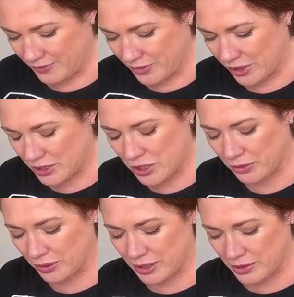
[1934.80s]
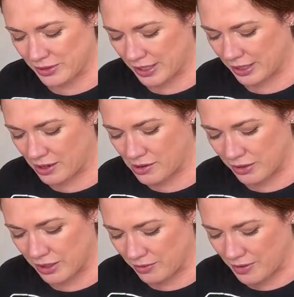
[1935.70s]
Could totally use that all
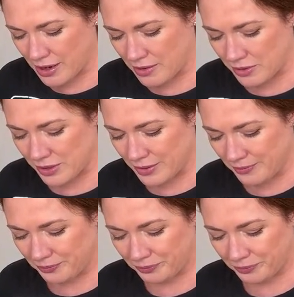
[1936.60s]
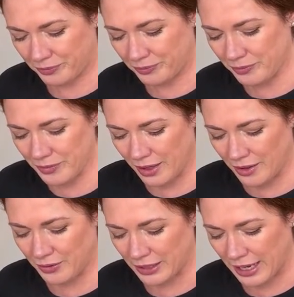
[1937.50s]
year round. I
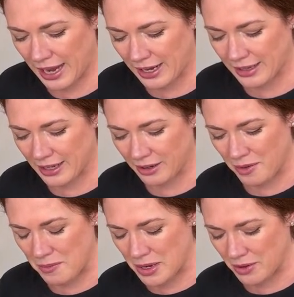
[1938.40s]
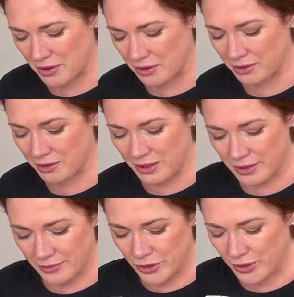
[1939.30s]
feel like hanging that on a mirror.
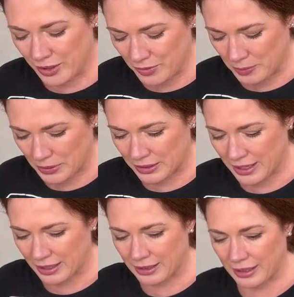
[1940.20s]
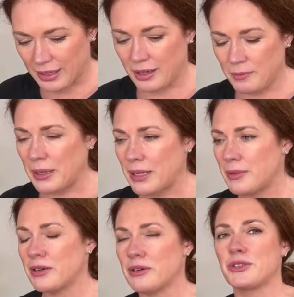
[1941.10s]
You could even put that in like a baby
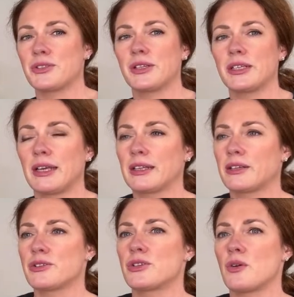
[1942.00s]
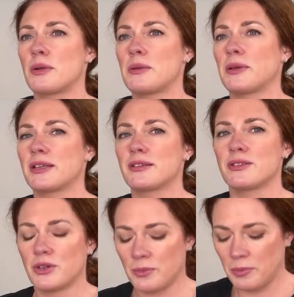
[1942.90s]
nursery. Like, there's so many
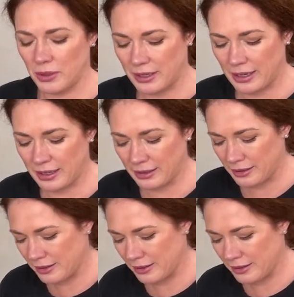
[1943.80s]
places you could put that.